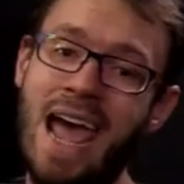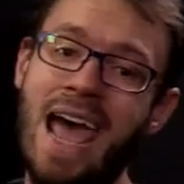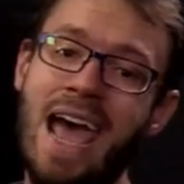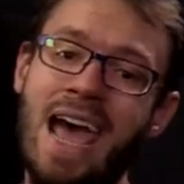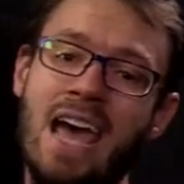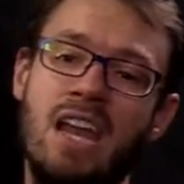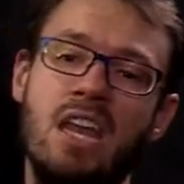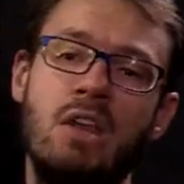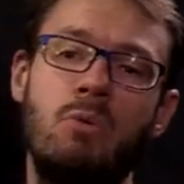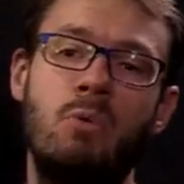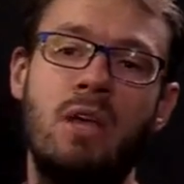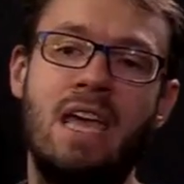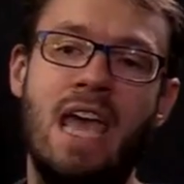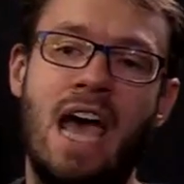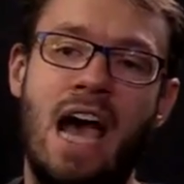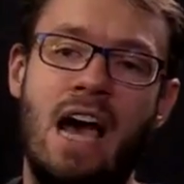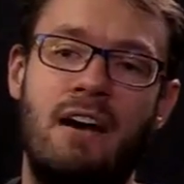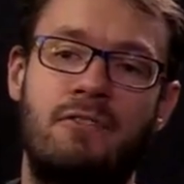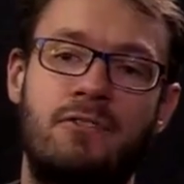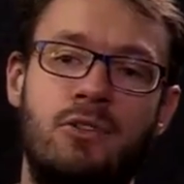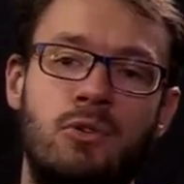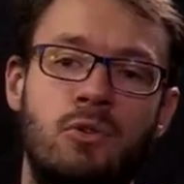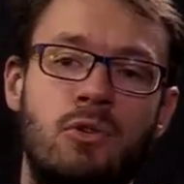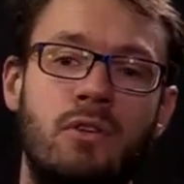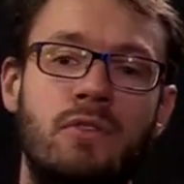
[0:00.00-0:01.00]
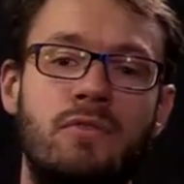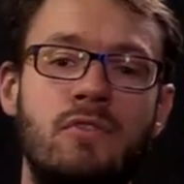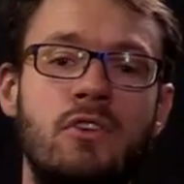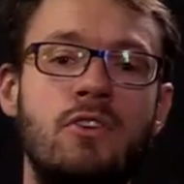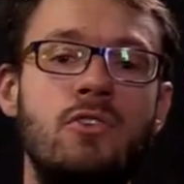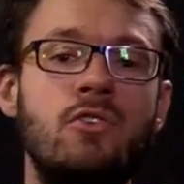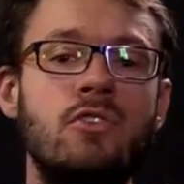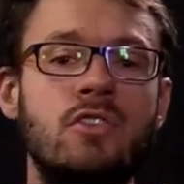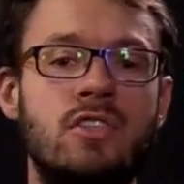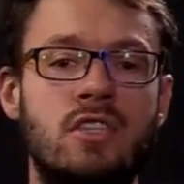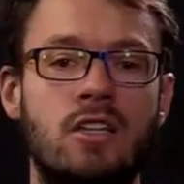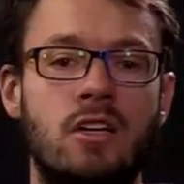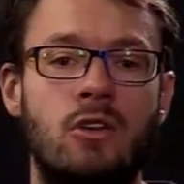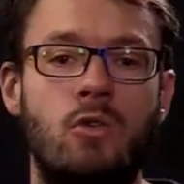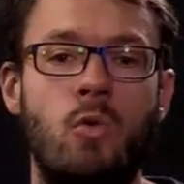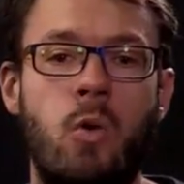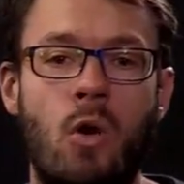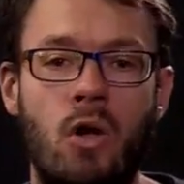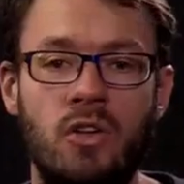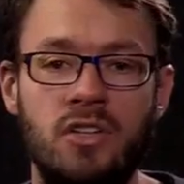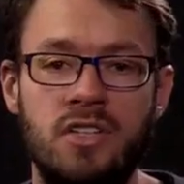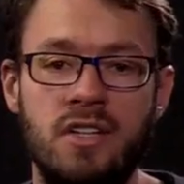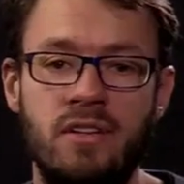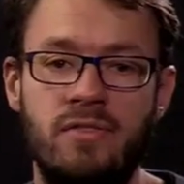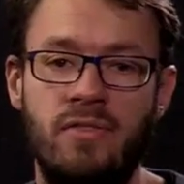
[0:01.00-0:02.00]
and we have to have used the
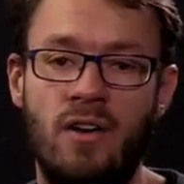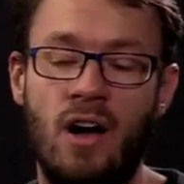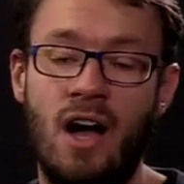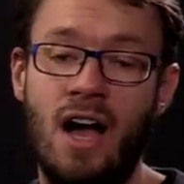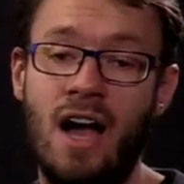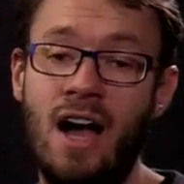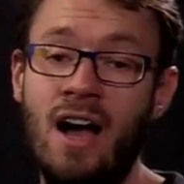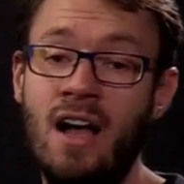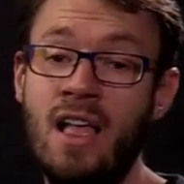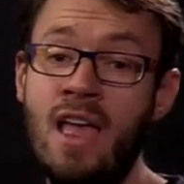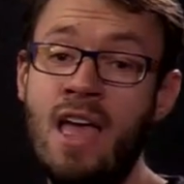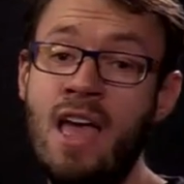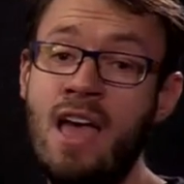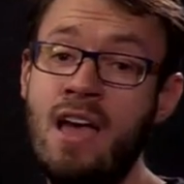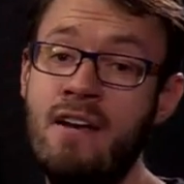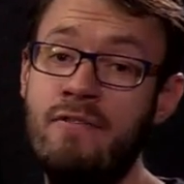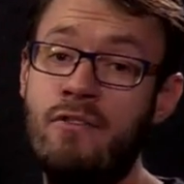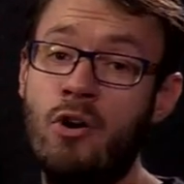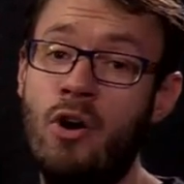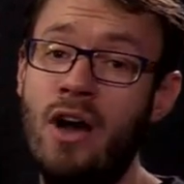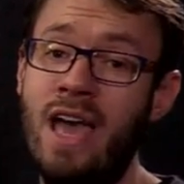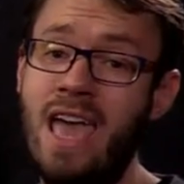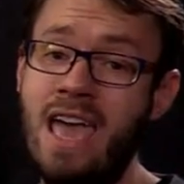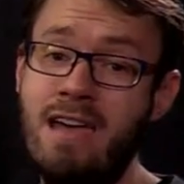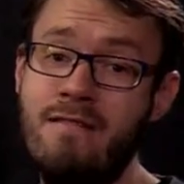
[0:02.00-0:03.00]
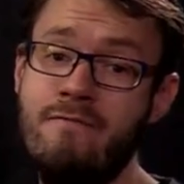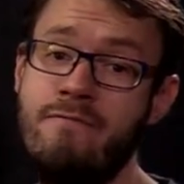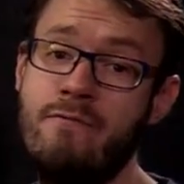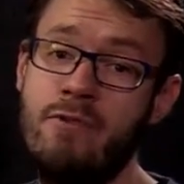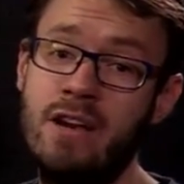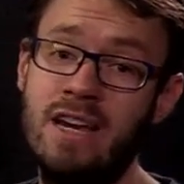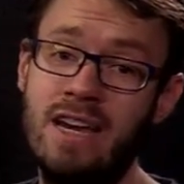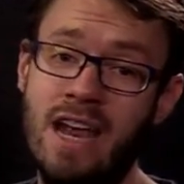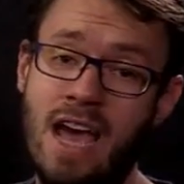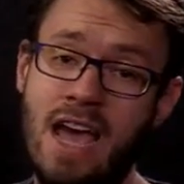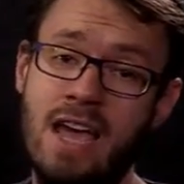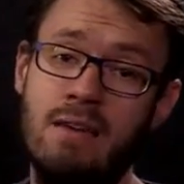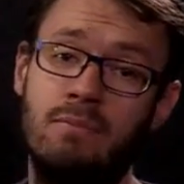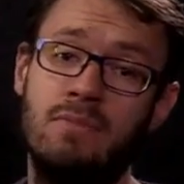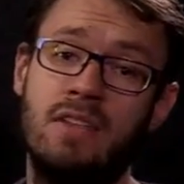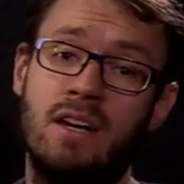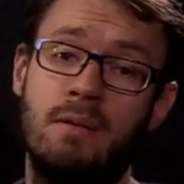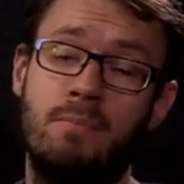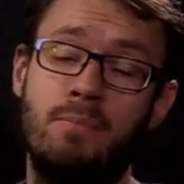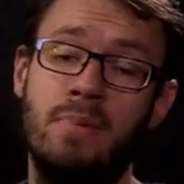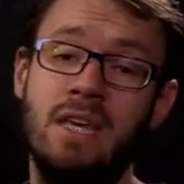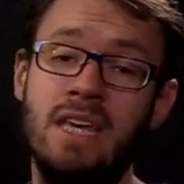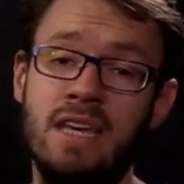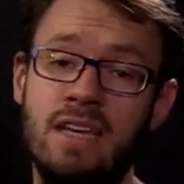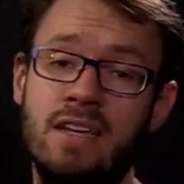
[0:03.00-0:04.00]
quantifier for every name that
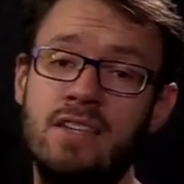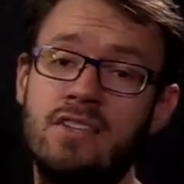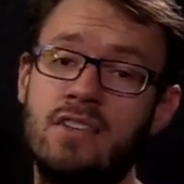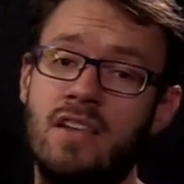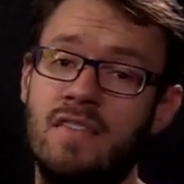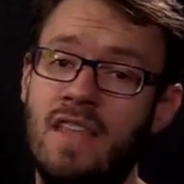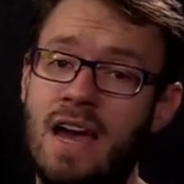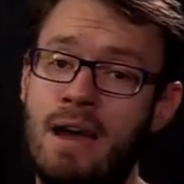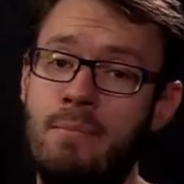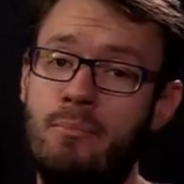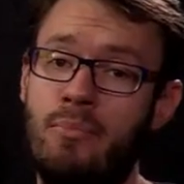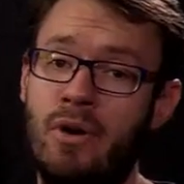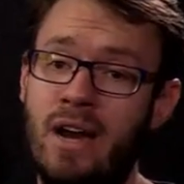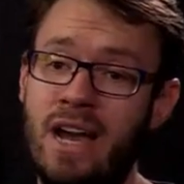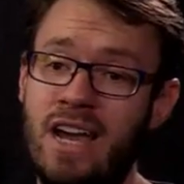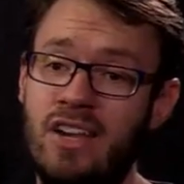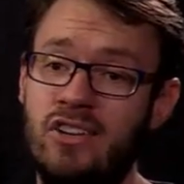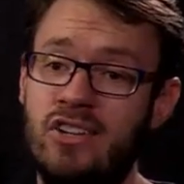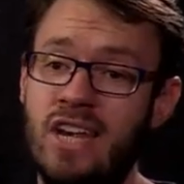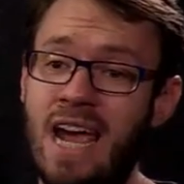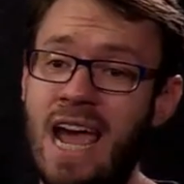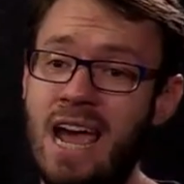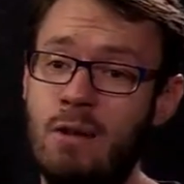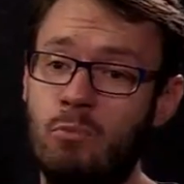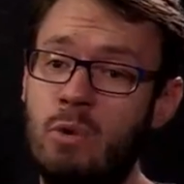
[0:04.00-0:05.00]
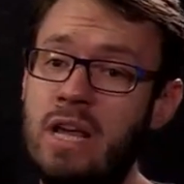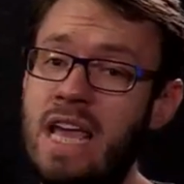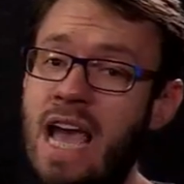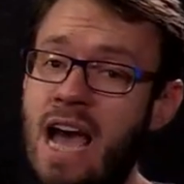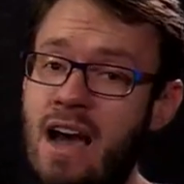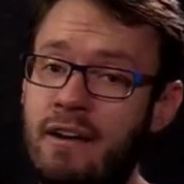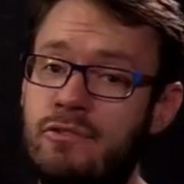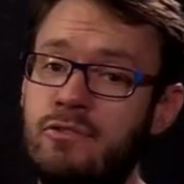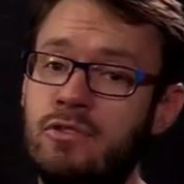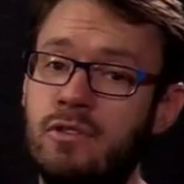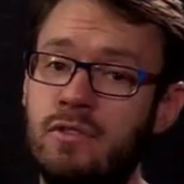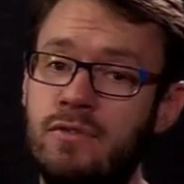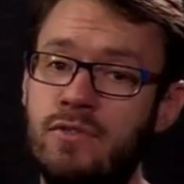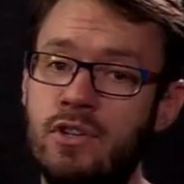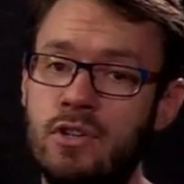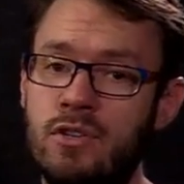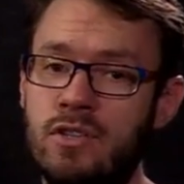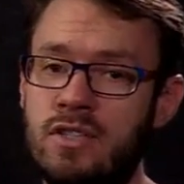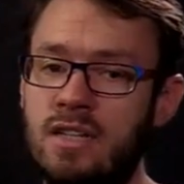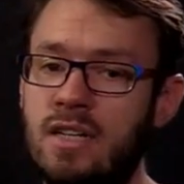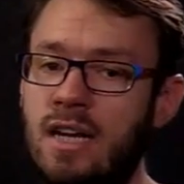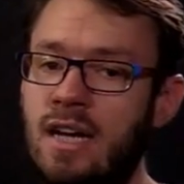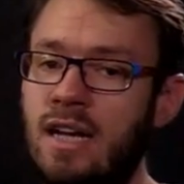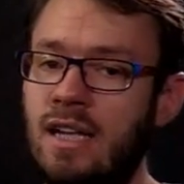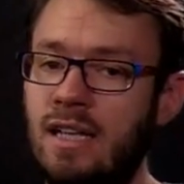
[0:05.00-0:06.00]
appears on that branch, and we have to have
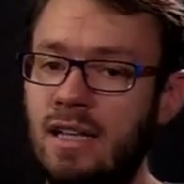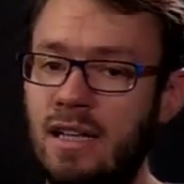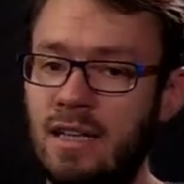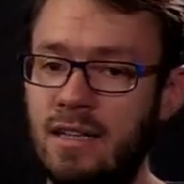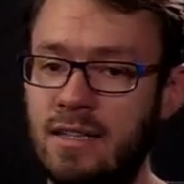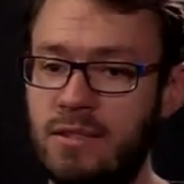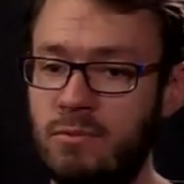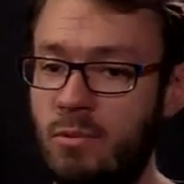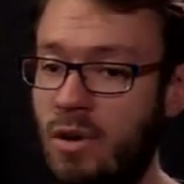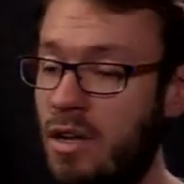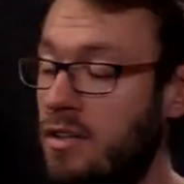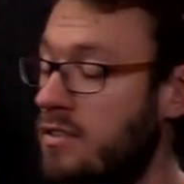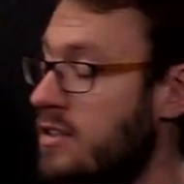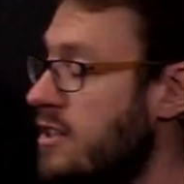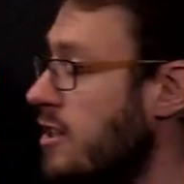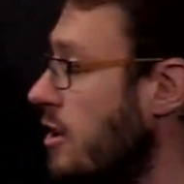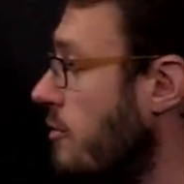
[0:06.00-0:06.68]
used it at least once.